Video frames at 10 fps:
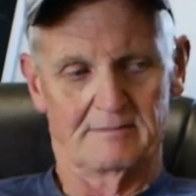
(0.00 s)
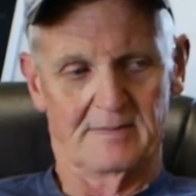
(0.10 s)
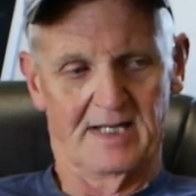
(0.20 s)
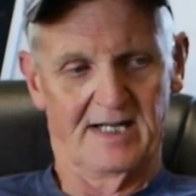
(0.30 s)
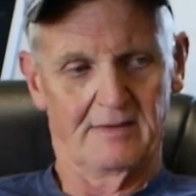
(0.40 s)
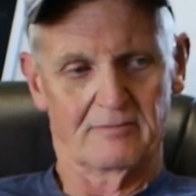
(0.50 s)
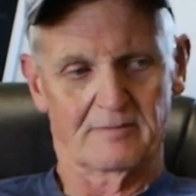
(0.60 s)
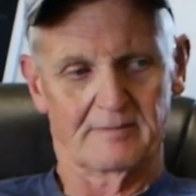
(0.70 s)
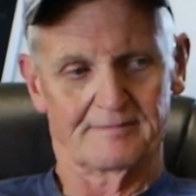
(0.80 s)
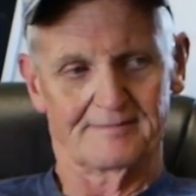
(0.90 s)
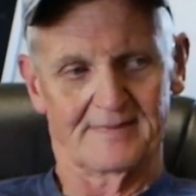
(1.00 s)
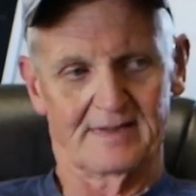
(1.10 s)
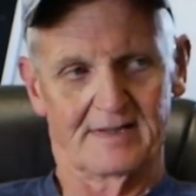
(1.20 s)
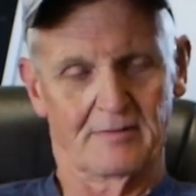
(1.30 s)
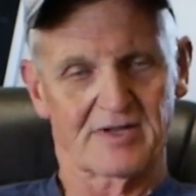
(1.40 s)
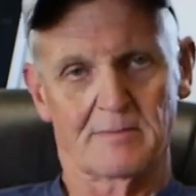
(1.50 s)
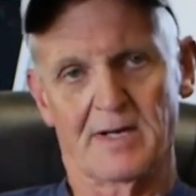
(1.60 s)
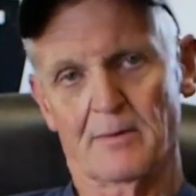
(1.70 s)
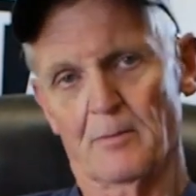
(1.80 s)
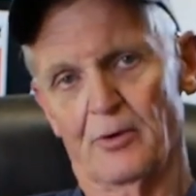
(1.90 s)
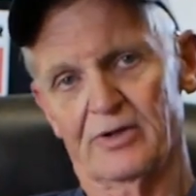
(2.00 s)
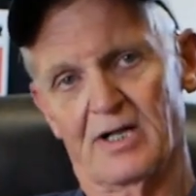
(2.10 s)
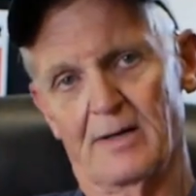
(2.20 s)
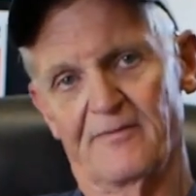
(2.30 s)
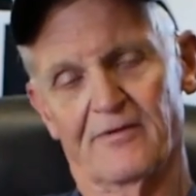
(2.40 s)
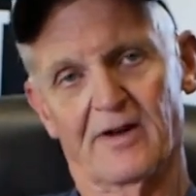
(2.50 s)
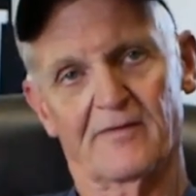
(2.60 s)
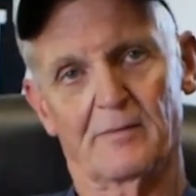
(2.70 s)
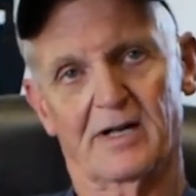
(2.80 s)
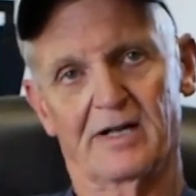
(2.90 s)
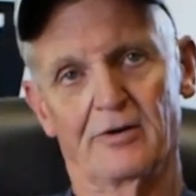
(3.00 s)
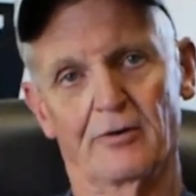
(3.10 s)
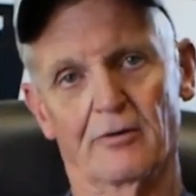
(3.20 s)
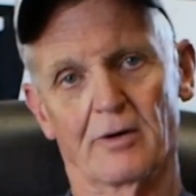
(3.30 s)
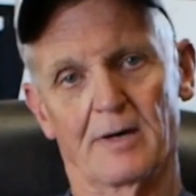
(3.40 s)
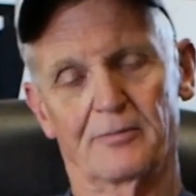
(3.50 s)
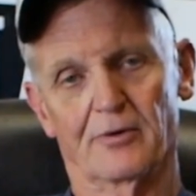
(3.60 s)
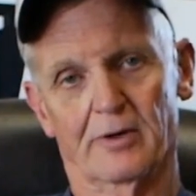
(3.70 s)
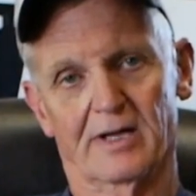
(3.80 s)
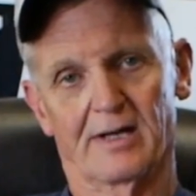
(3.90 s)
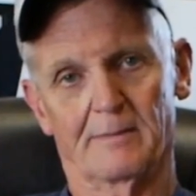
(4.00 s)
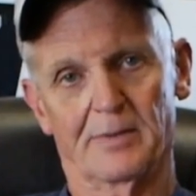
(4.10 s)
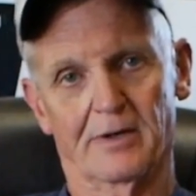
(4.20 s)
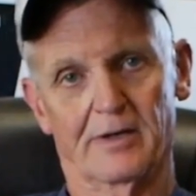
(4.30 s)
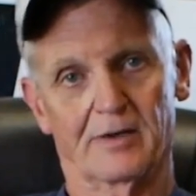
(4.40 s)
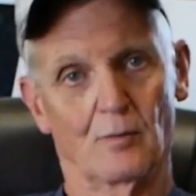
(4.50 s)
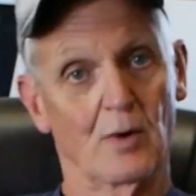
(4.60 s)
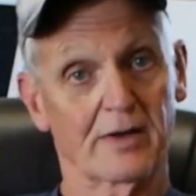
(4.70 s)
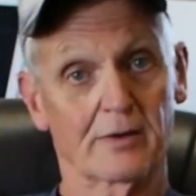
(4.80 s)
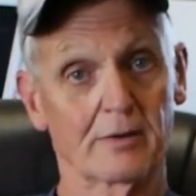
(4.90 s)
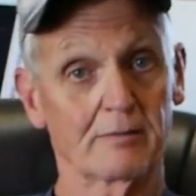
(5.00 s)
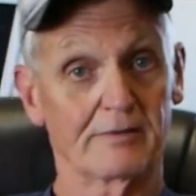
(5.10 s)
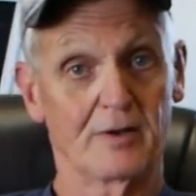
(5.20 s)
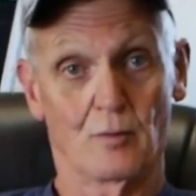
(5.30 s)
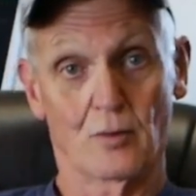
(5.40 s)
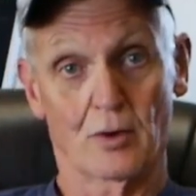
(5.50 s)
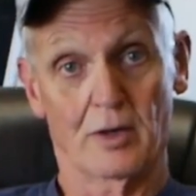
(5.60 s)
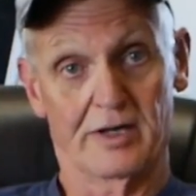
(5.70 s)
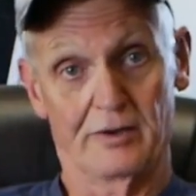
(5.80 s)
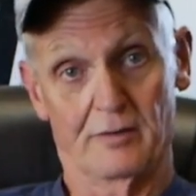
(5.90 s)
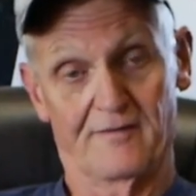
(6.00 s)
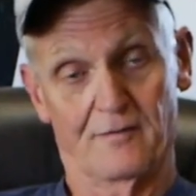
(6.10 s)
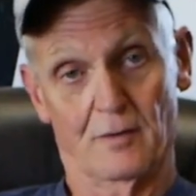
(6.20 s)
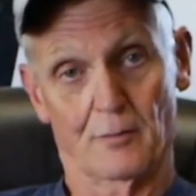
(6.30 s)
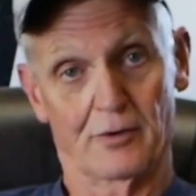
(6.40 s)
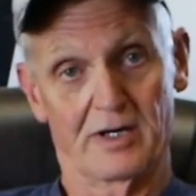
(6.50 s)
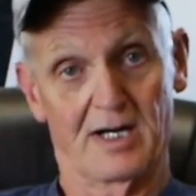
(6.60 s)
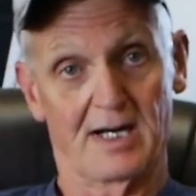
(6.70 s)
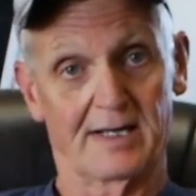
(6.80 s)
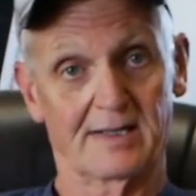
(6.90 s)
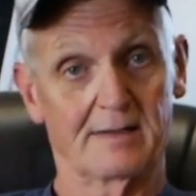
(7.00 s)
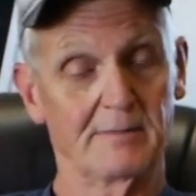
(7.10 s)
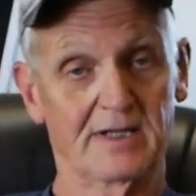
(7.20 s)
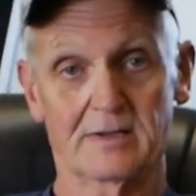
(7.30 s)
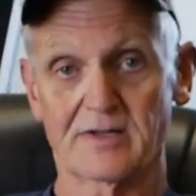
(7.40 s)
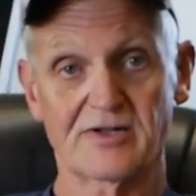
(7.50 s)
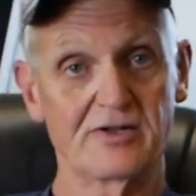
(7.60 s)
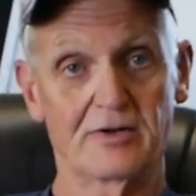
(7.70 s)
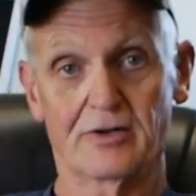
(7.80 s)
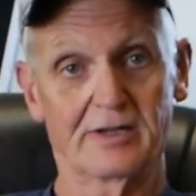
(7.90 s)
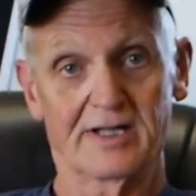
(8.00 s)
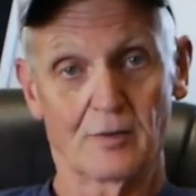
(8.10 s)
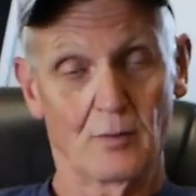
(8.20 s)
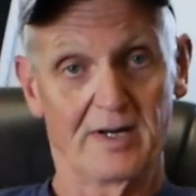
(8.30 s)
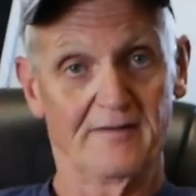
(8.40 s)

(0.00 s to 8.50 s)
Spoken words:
And it was a memorable time for everybody who grew up during that period, whether you wore a uniform or not, because you couldn't get away